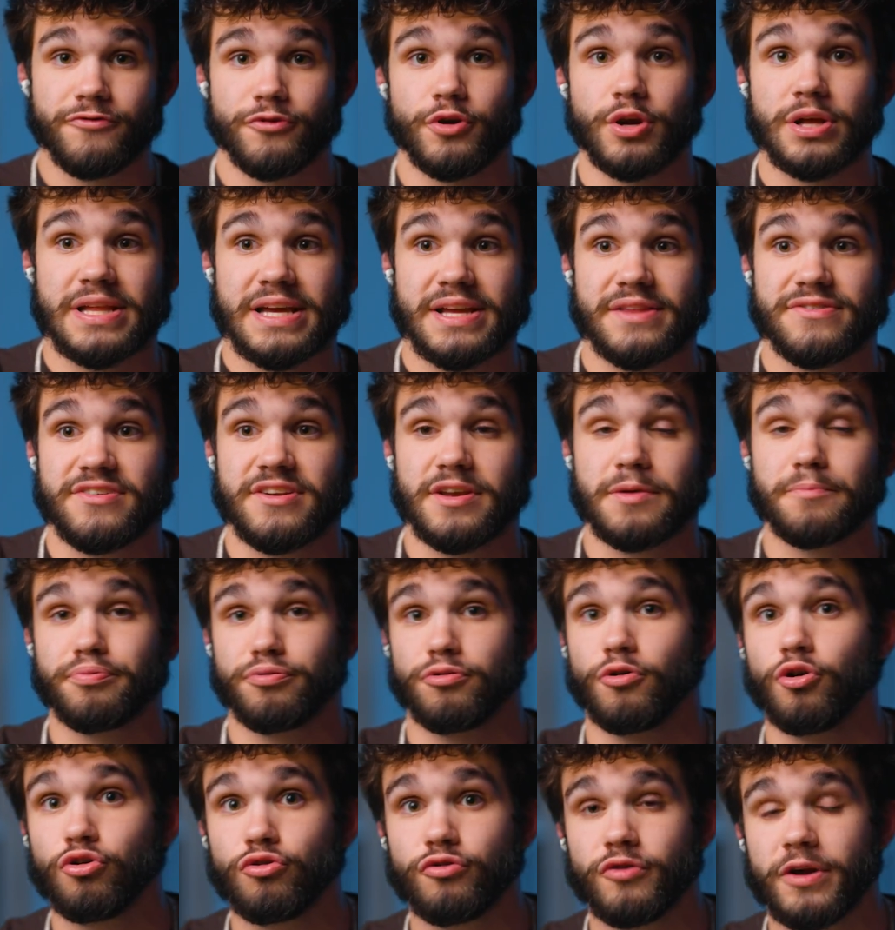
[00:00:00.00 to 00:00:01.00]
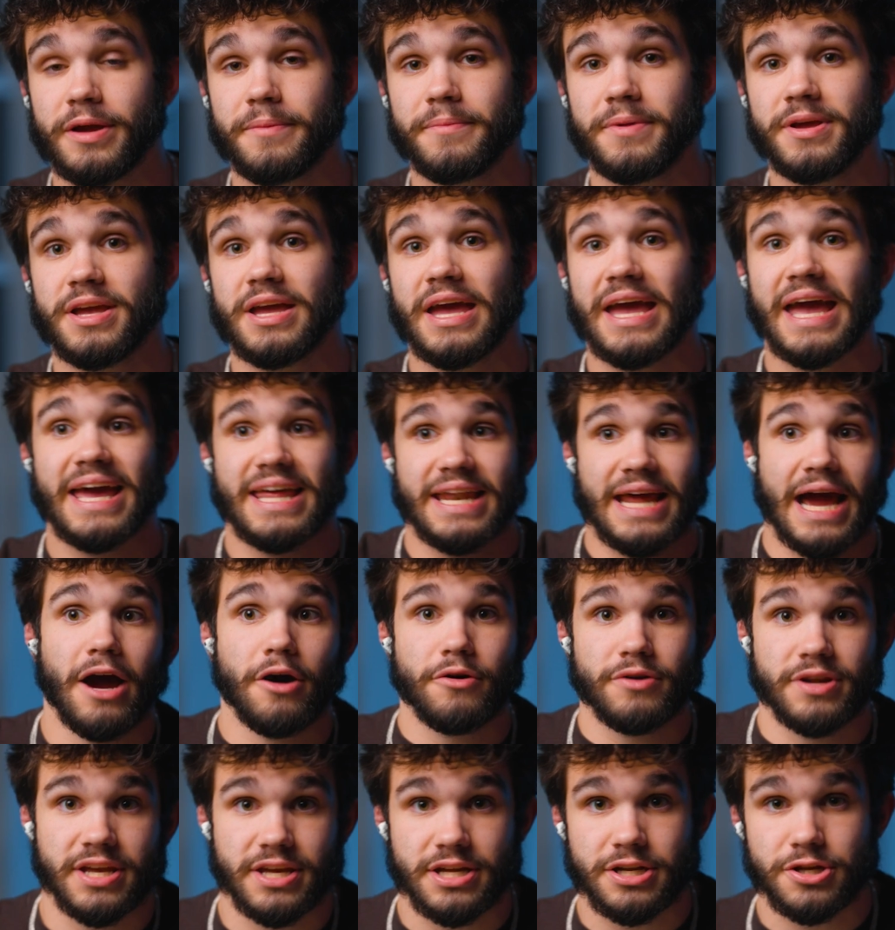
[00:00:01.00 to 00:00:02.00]
freelancing, programming, and
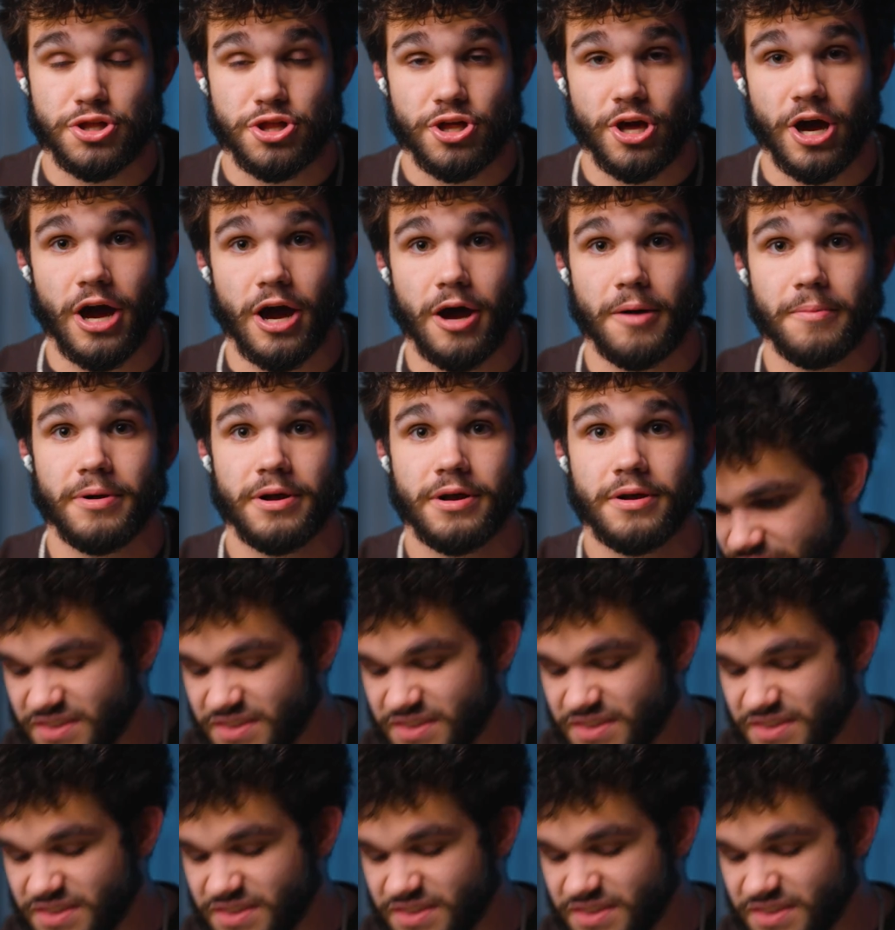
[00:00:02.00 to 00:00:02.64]
how to get a job.